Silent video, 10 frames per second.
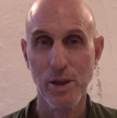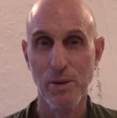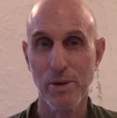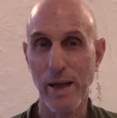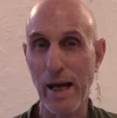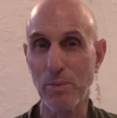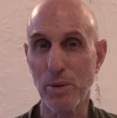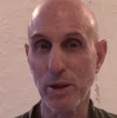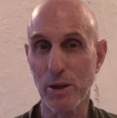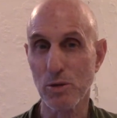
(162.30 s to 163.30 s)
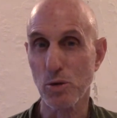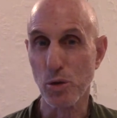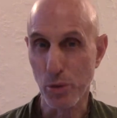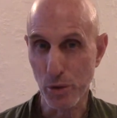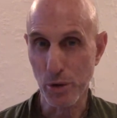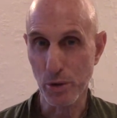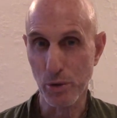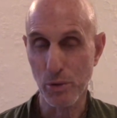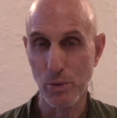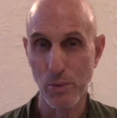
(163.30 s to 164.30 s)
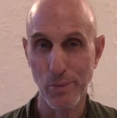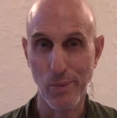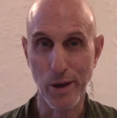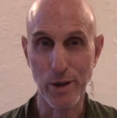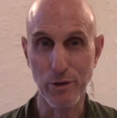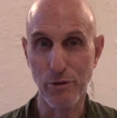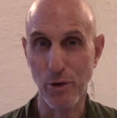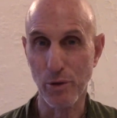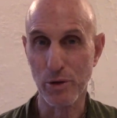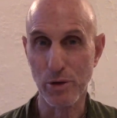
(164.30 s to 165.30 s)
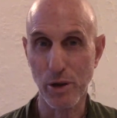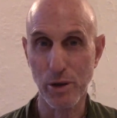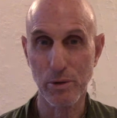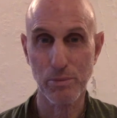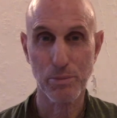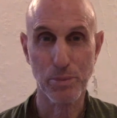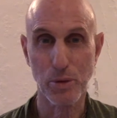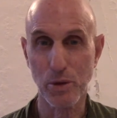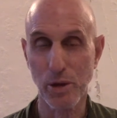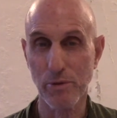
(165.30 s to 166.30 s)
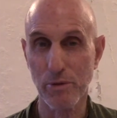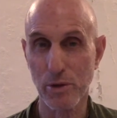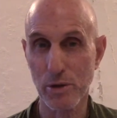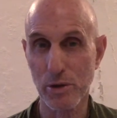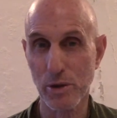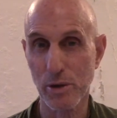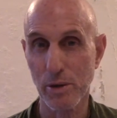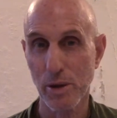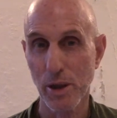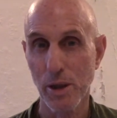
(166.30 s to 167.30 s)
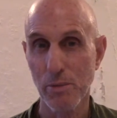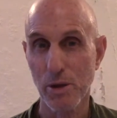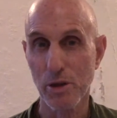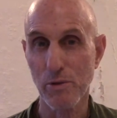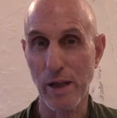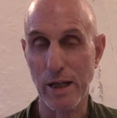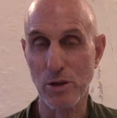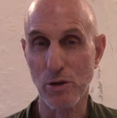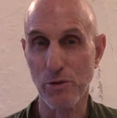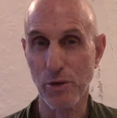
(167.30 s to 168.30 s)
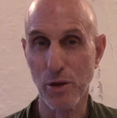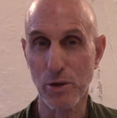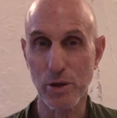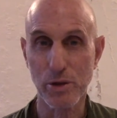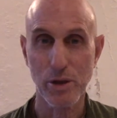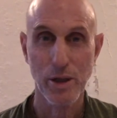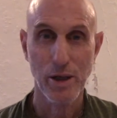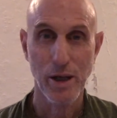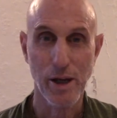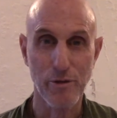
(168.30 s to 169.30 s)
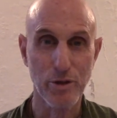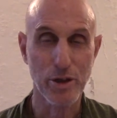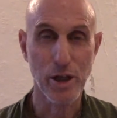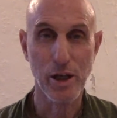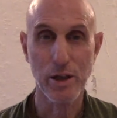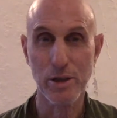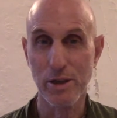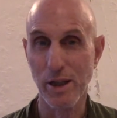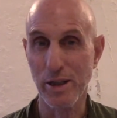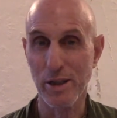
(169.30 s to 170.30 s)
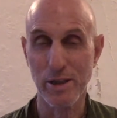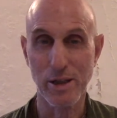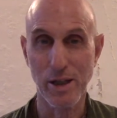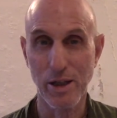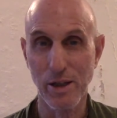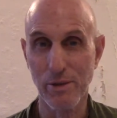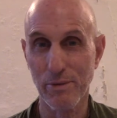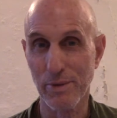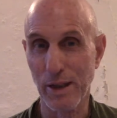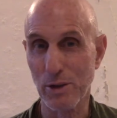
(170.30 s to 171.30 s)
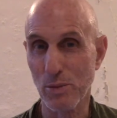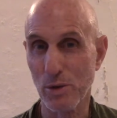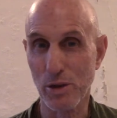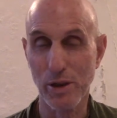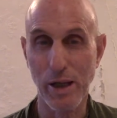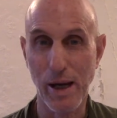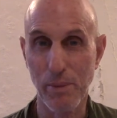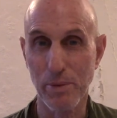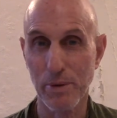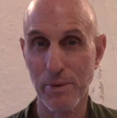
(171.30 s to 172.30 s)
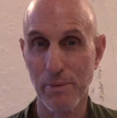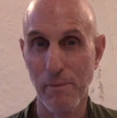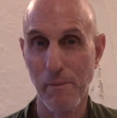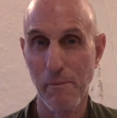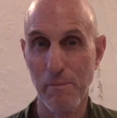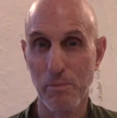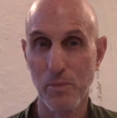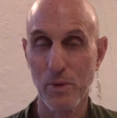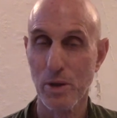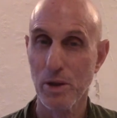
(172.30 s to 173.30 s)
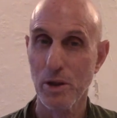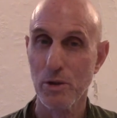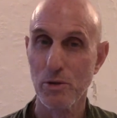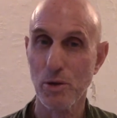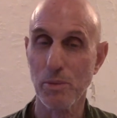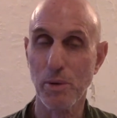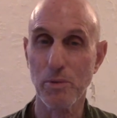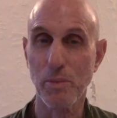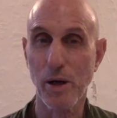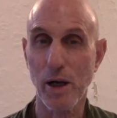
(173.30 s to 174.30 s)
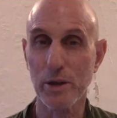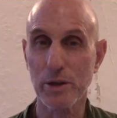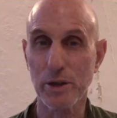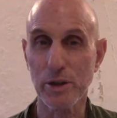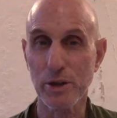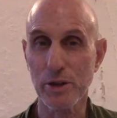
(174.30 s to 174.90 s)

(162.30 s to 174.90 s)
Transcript: that being true, why not focus on pure love of Krishna? Because if that's your focus every day, day in, day out, that's what's going to happen. Srila Prabhupada Ki